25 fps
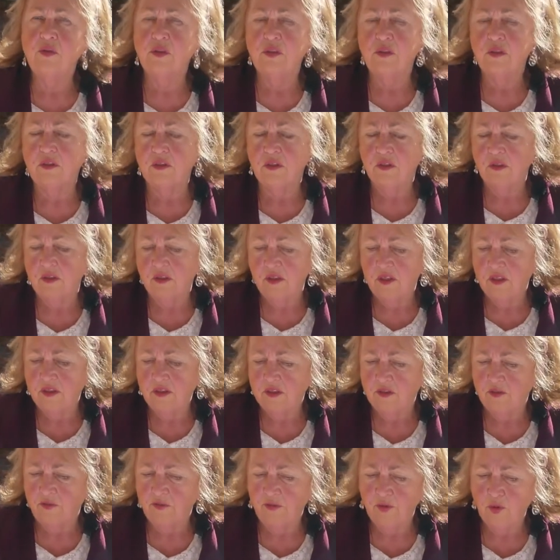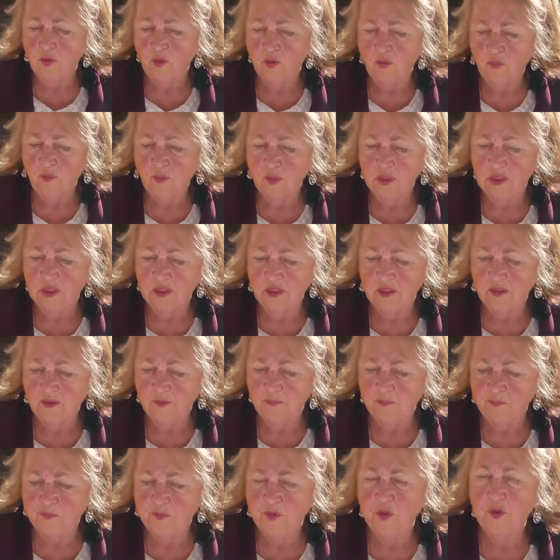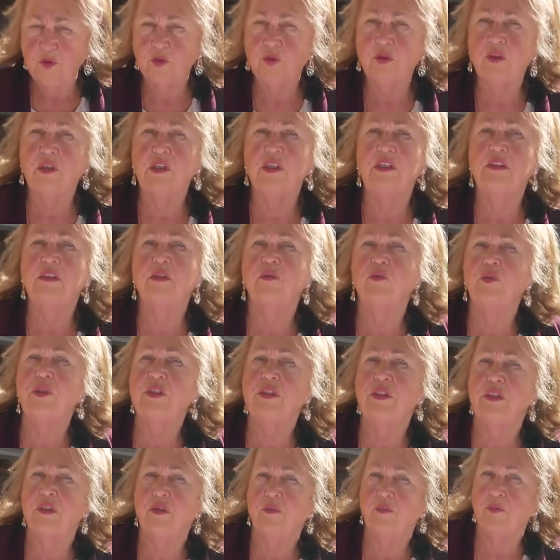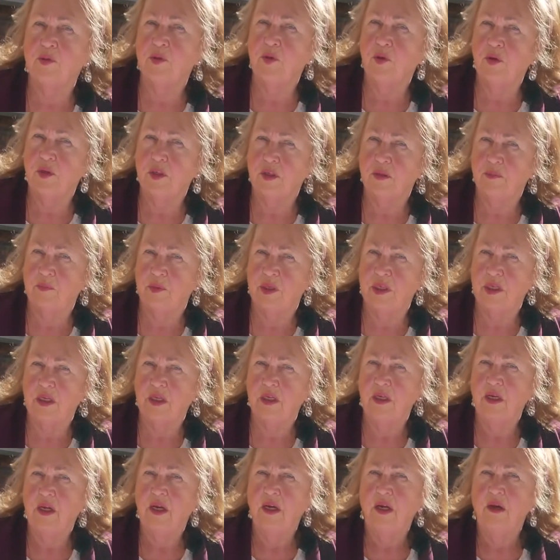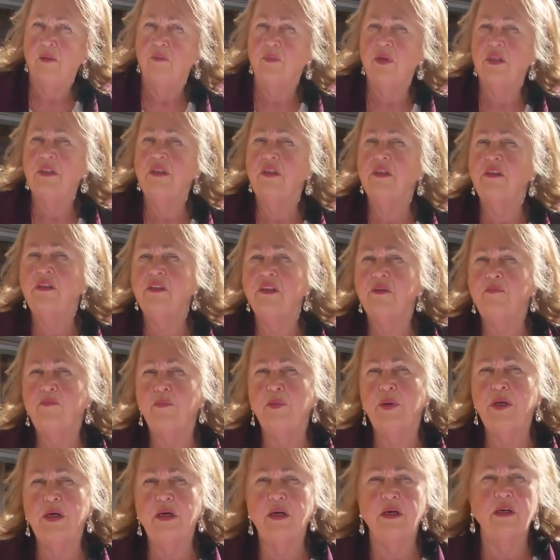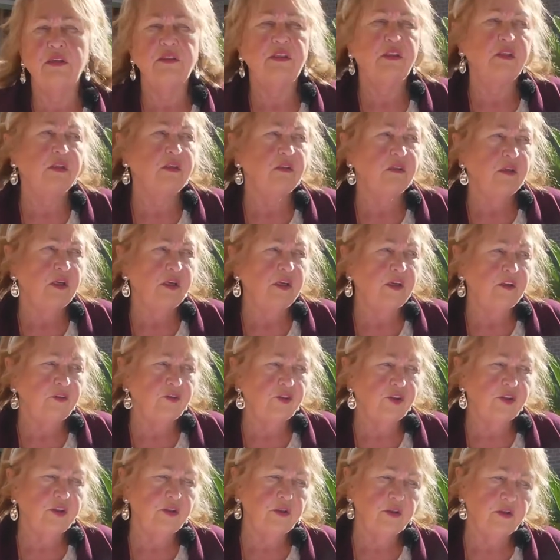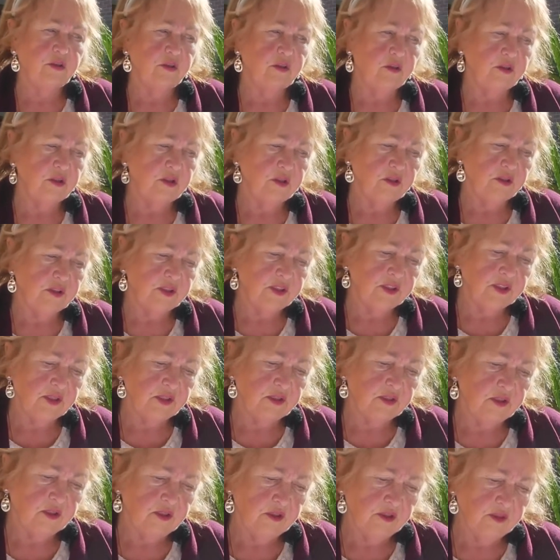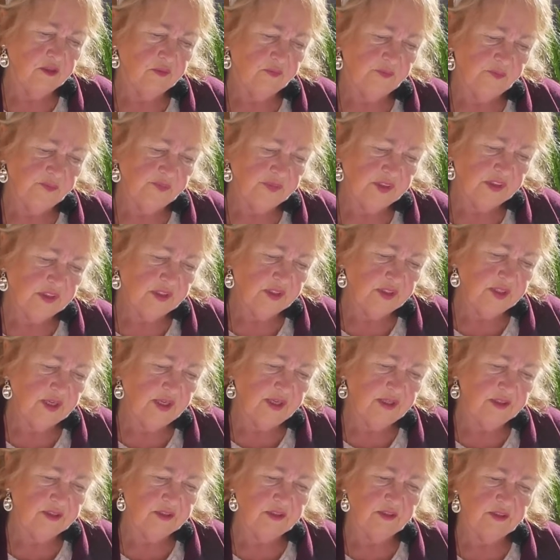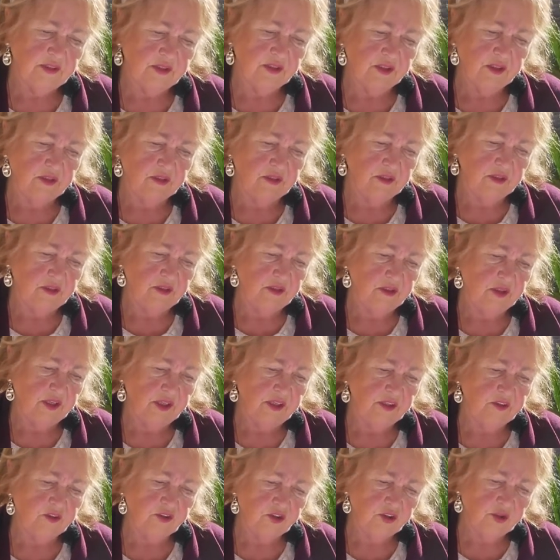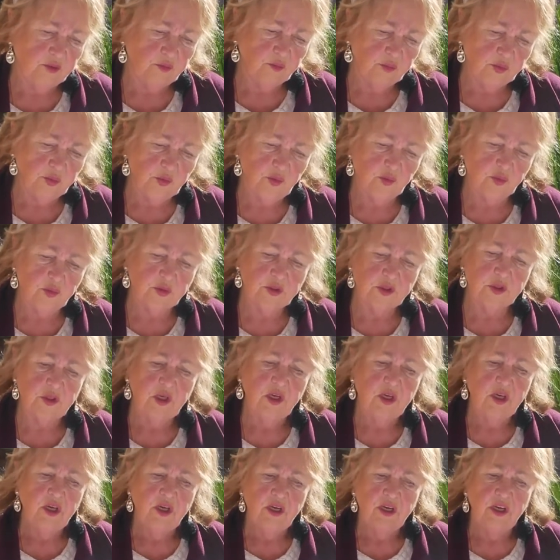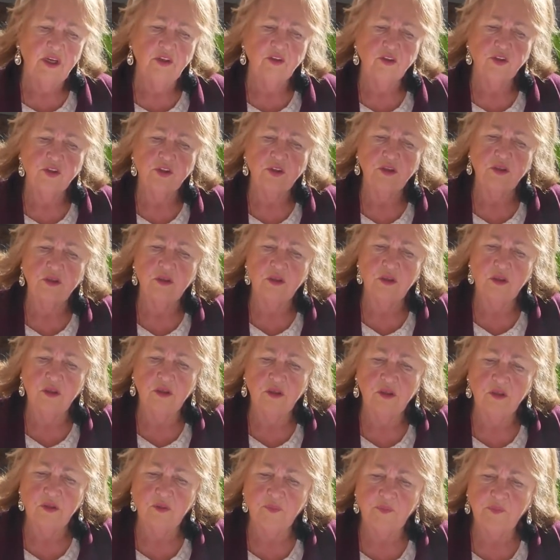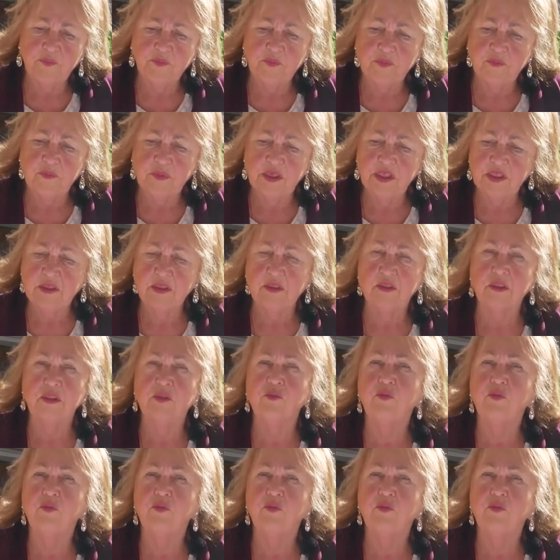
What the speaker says: the techniques from neuro-linguistic programming, but in the past, in ancient studies and in ancient books, ancient methods,